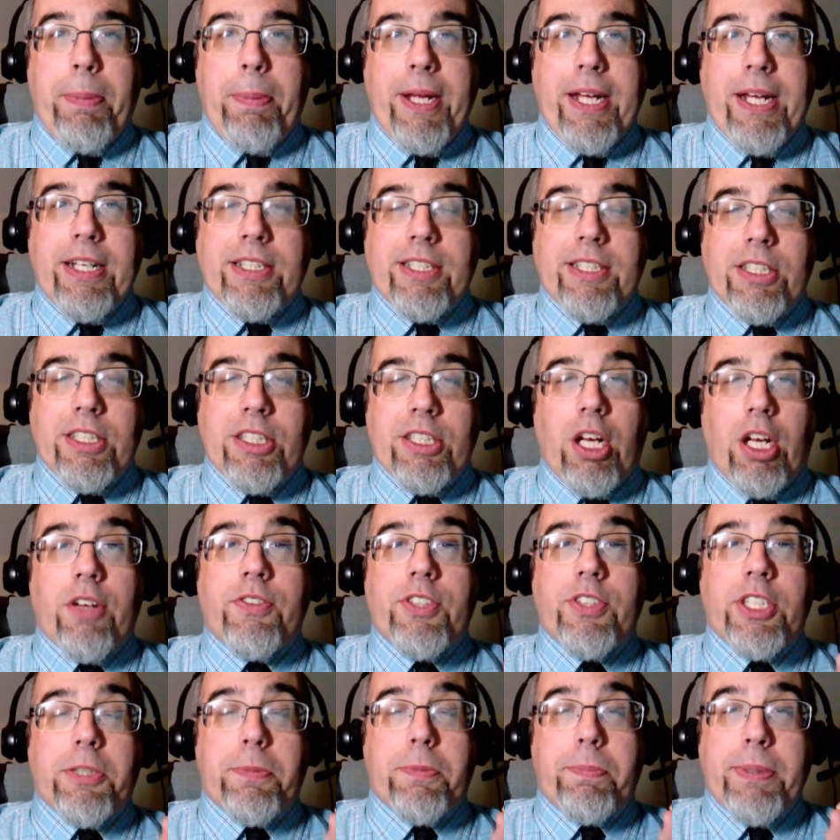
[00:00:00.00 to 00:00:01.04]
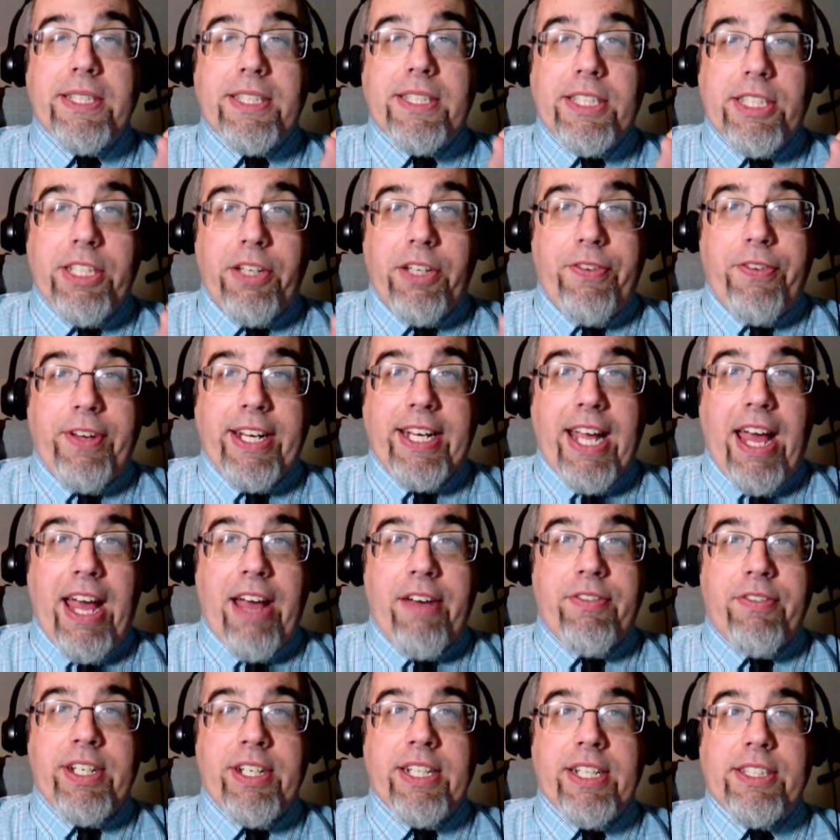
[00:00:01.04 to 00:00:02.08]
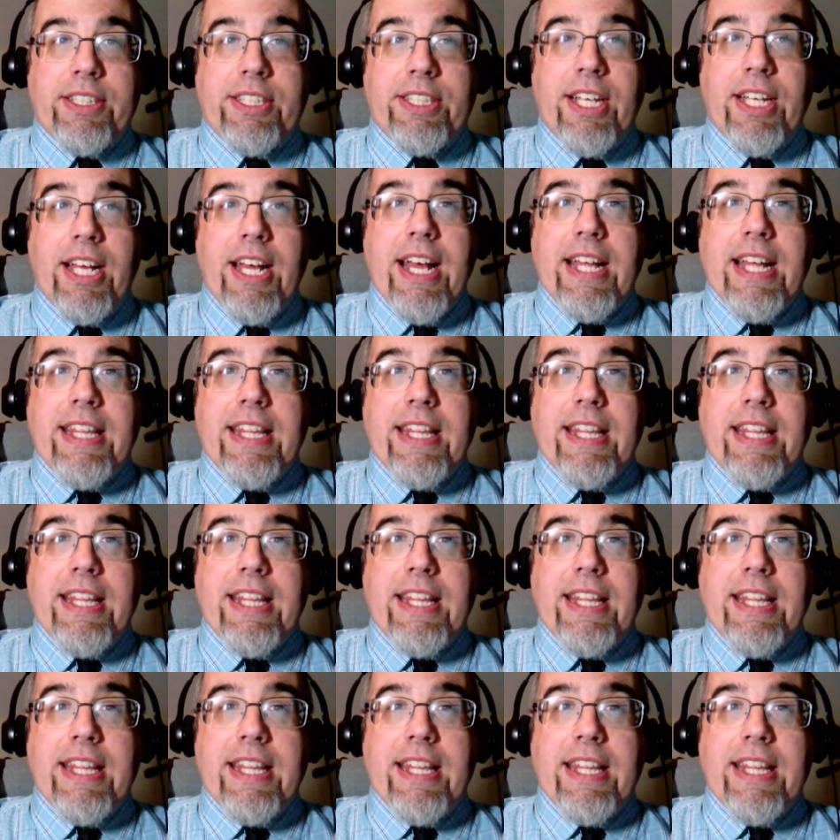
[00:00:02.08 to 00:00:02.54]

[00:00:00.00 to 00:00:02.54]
pieces of specific evidence